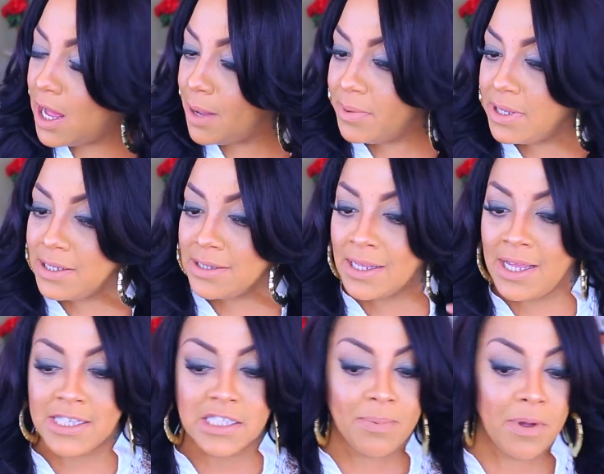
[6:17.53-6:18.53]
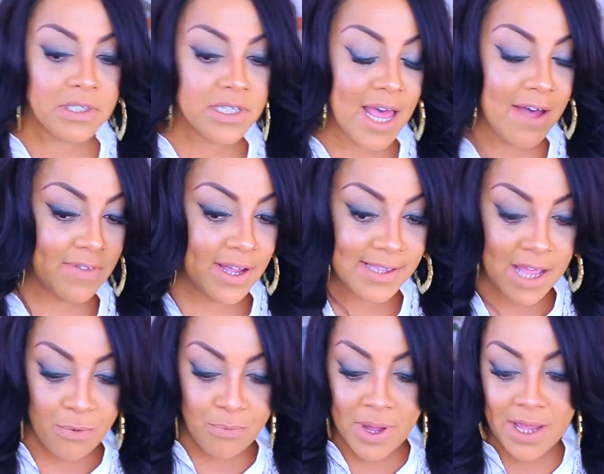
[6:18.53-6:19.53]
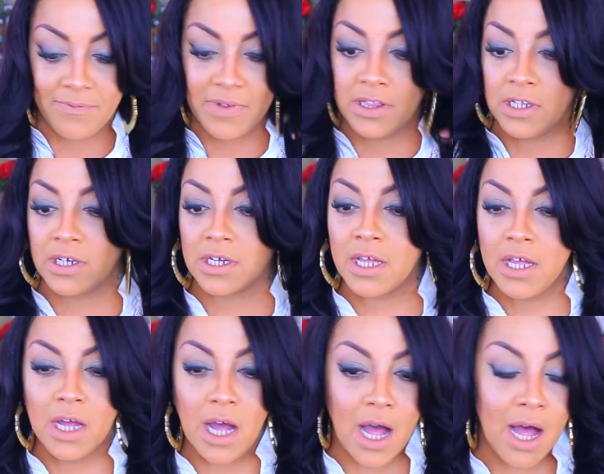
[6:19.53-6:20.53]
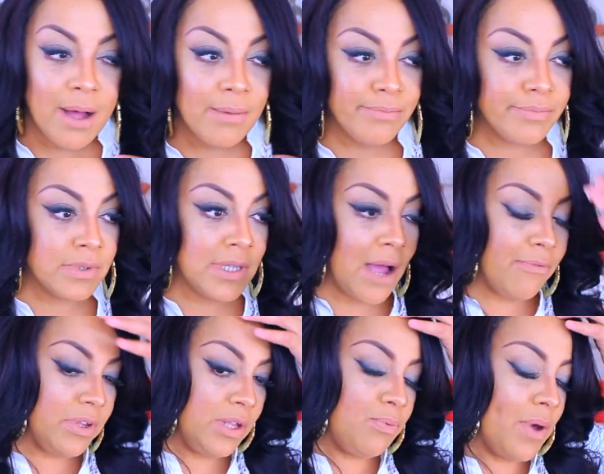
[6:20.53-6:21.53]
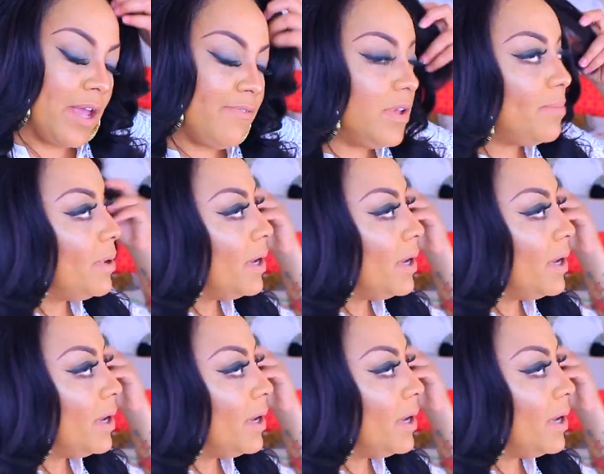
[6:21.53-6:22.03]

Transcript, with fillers: Um, it's supposed to have like that wavy look, um, not really wavy,